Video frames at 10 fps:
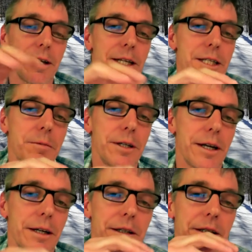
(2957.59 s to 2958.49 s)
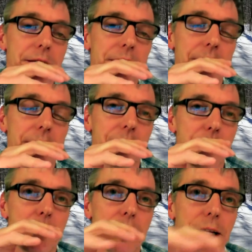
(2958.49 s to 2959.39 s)
that needs to be protected, um,
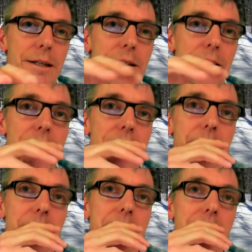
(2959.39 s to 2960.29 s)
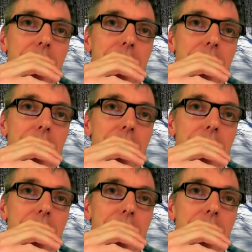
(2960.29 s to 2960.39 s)
be protected. So,